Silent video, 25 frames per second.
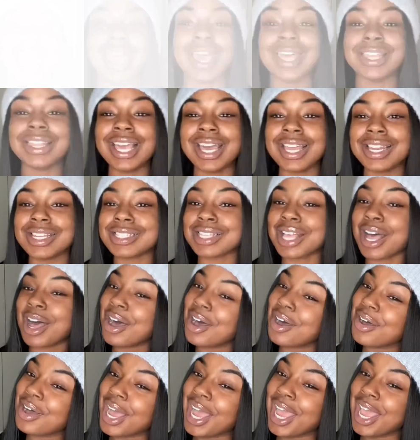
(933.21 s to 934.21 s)
And that is
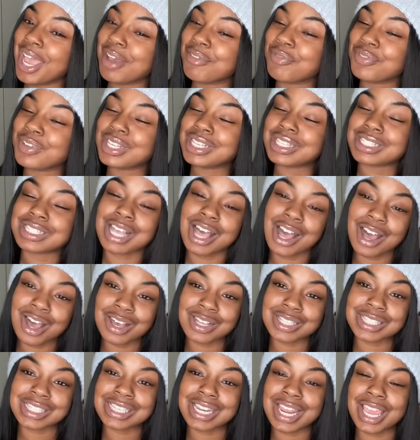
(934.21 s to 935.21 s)
all I have for this
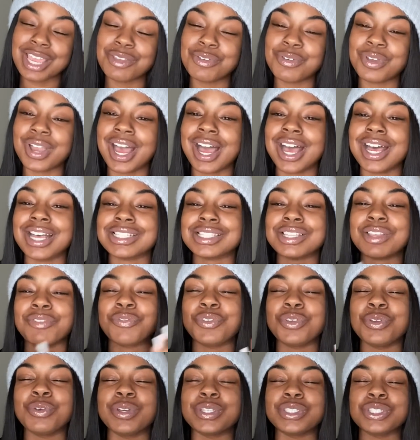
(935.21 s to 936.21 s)
haul today, you guys.
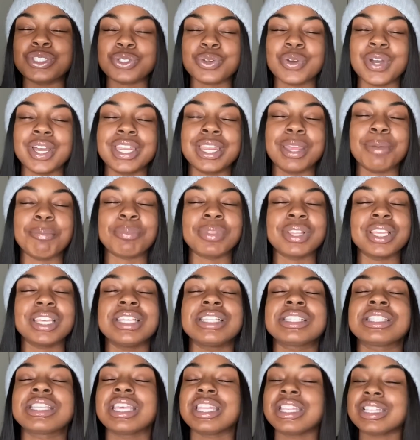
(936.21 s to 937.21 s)
If you enjoyed it,
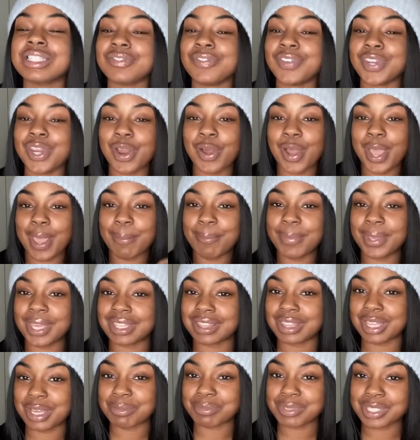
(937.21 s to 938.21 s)
please give this video a
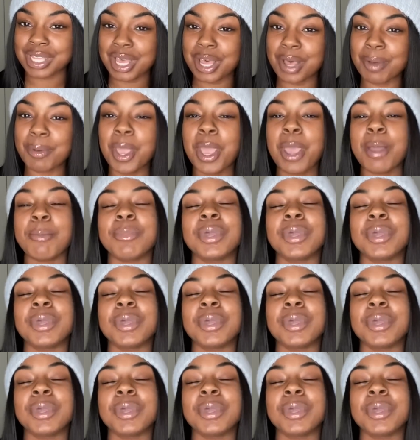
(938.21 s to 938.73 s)
big thumbs up.